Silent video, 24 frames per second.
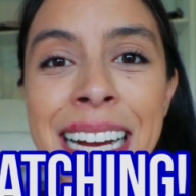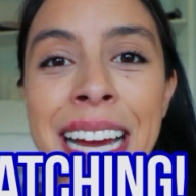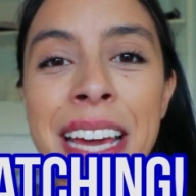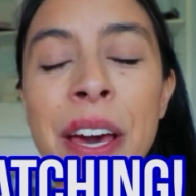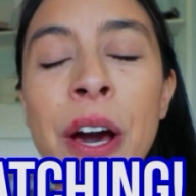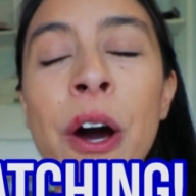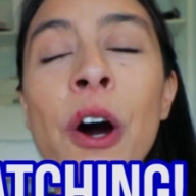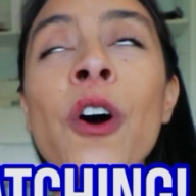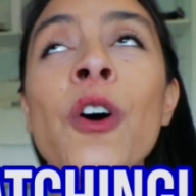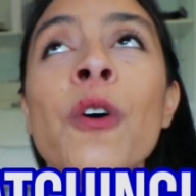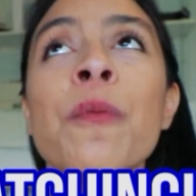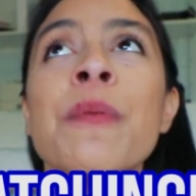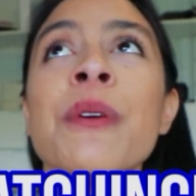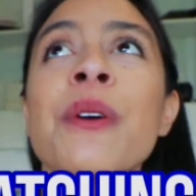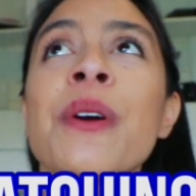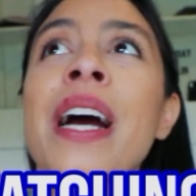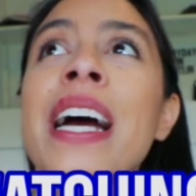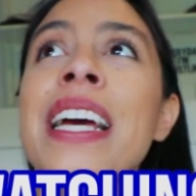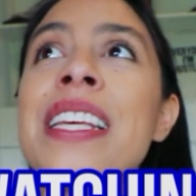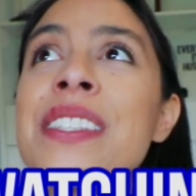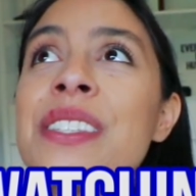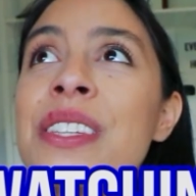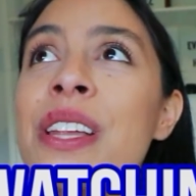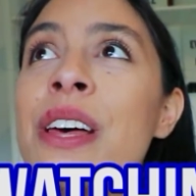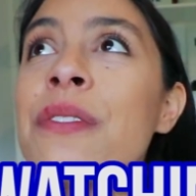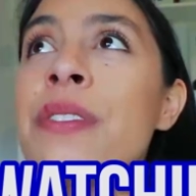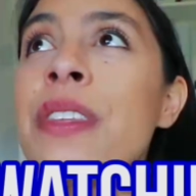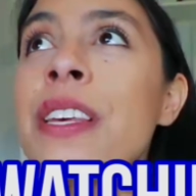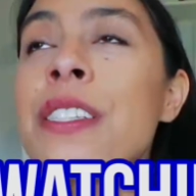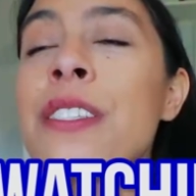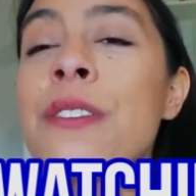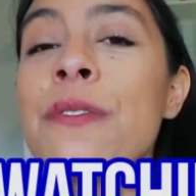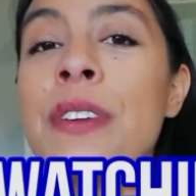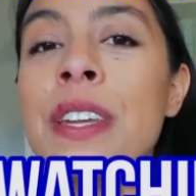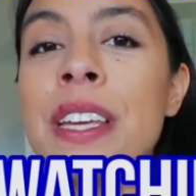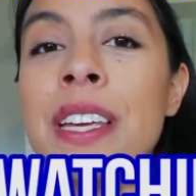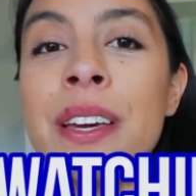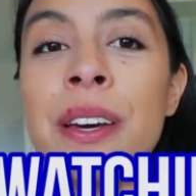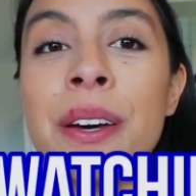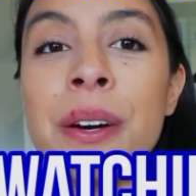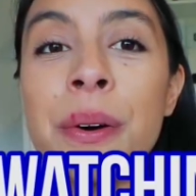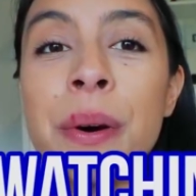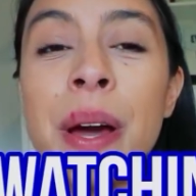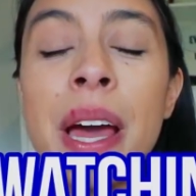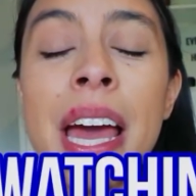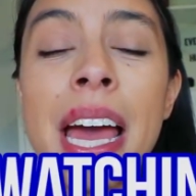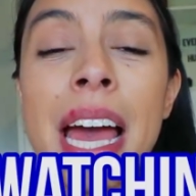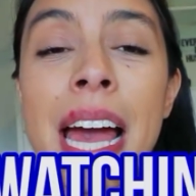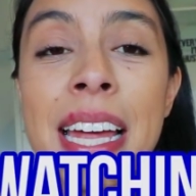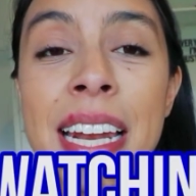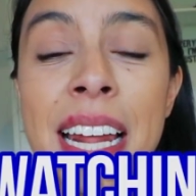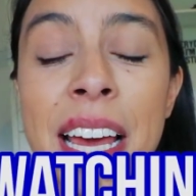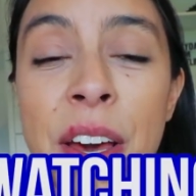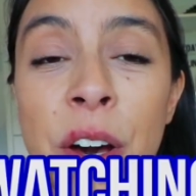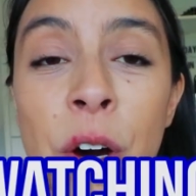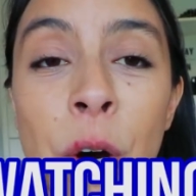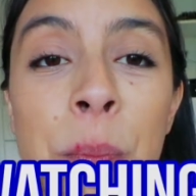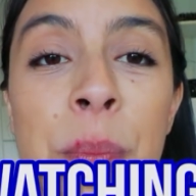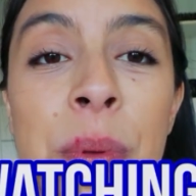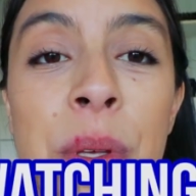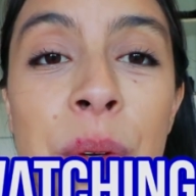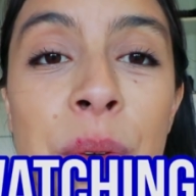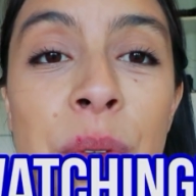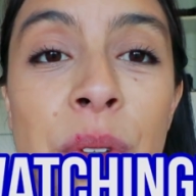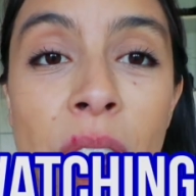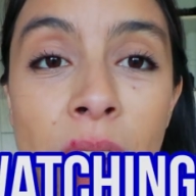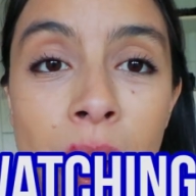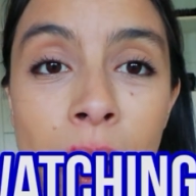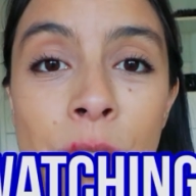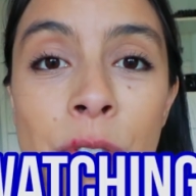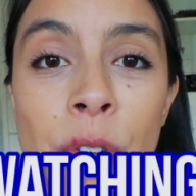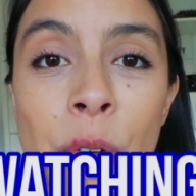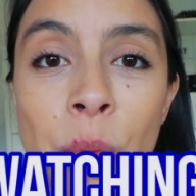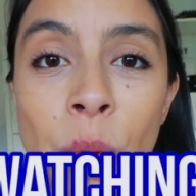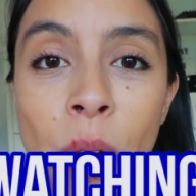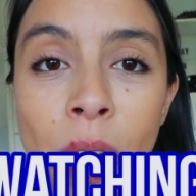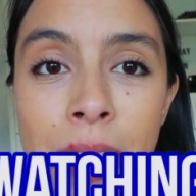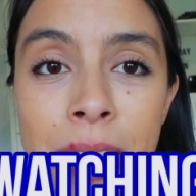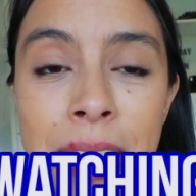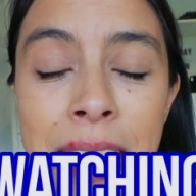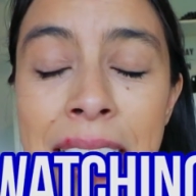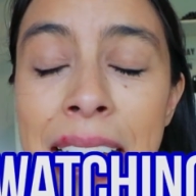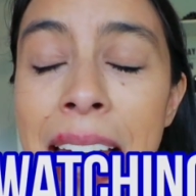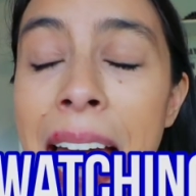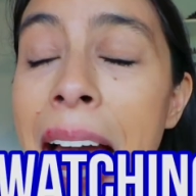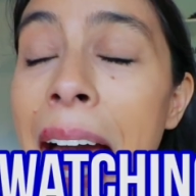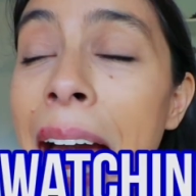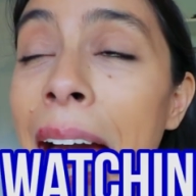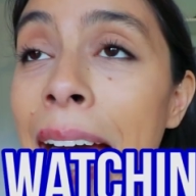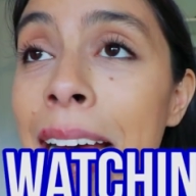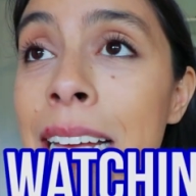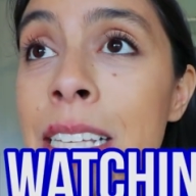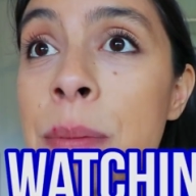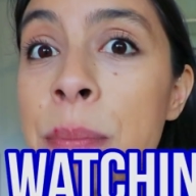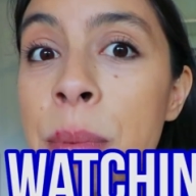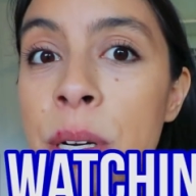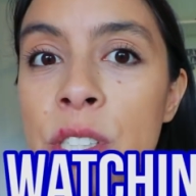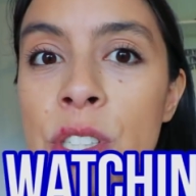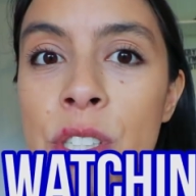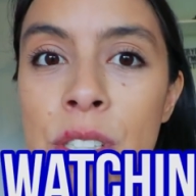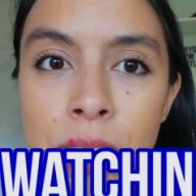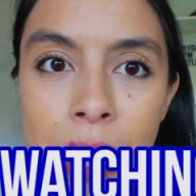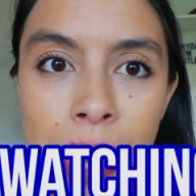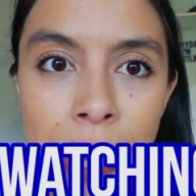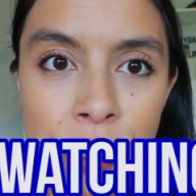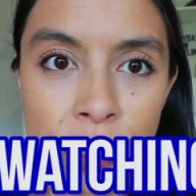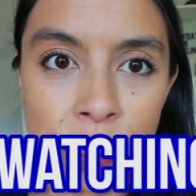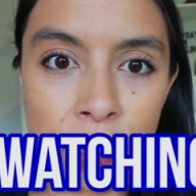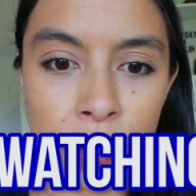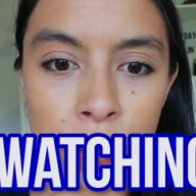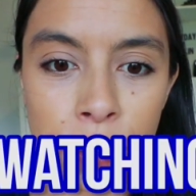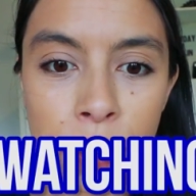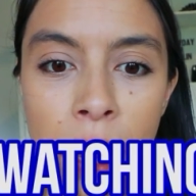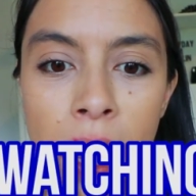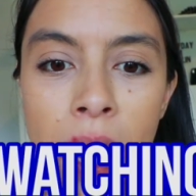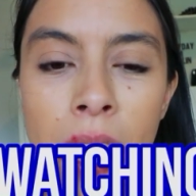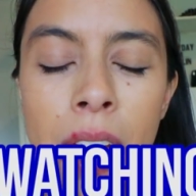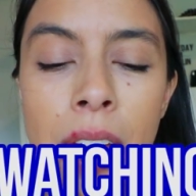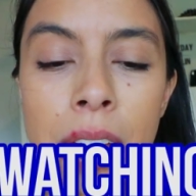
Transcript: I hope you guys love this video, and I hope you love Rodney as much as I do.